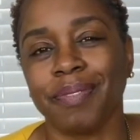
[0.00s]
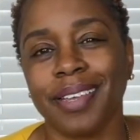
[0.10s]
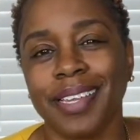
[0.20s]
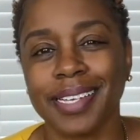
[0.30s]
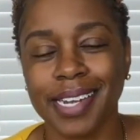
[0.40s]

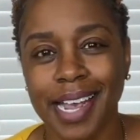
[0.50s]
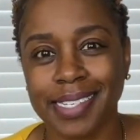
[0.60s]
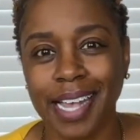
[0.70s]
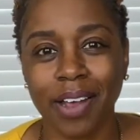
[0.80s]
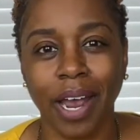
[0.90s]
Doesn't that
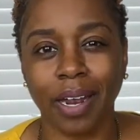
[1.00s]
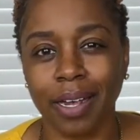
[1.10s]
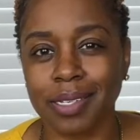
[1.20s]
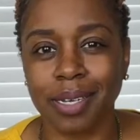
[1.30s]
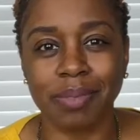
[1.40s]
sound like
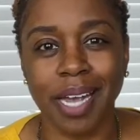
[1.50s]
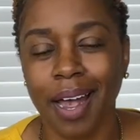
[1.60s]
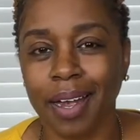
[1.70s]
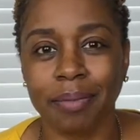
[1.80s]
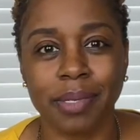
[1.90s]
us
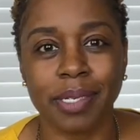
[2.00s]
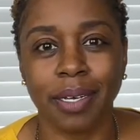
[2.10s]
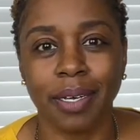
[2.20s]
sometimes?